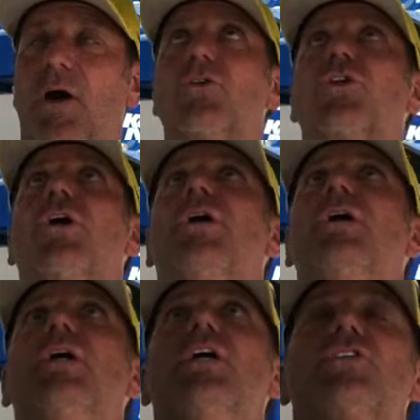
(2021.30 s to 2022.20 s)
Oh, sure.
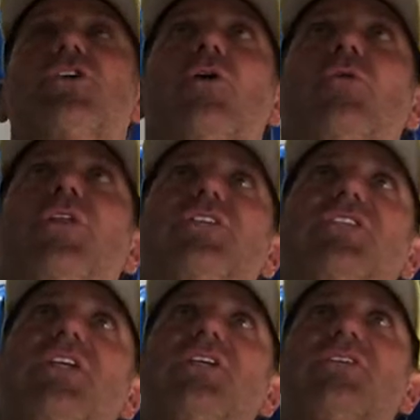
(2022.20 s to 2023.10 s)
So this
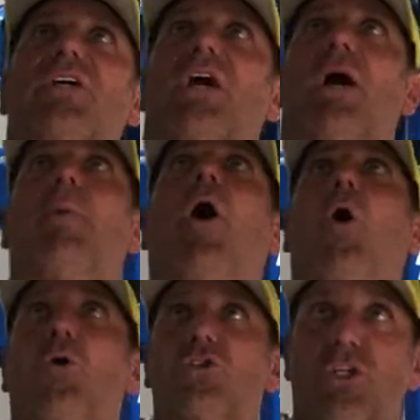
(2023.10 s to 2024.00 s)
is,
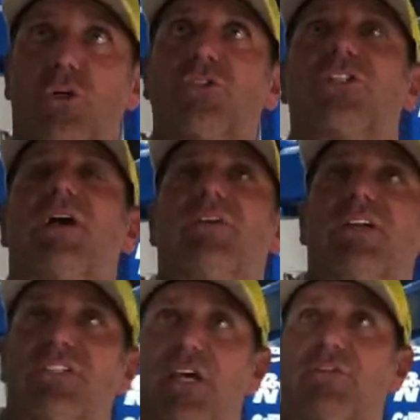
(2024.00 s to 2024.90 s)
also
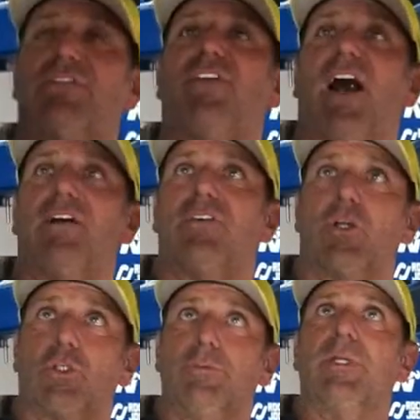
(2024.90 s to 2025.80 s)
7075
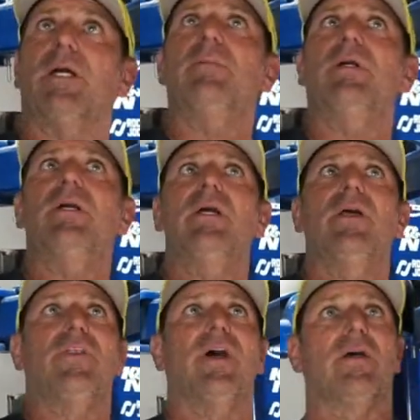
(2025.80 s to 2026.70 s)
aluminum.
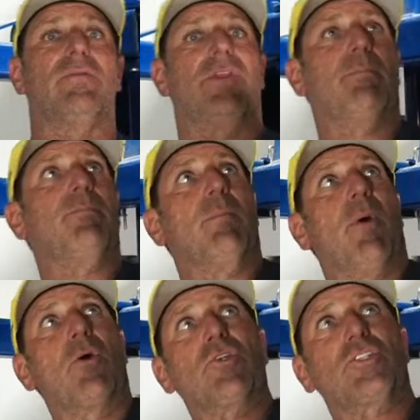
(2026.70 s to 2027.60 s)
The
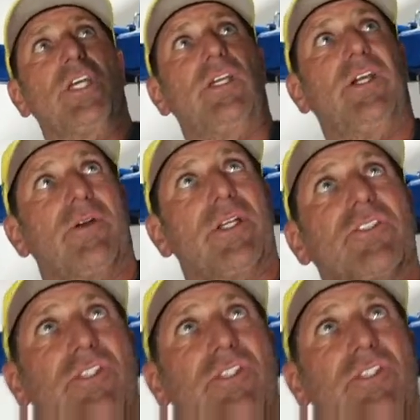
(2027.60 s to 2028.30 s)
motor skid here is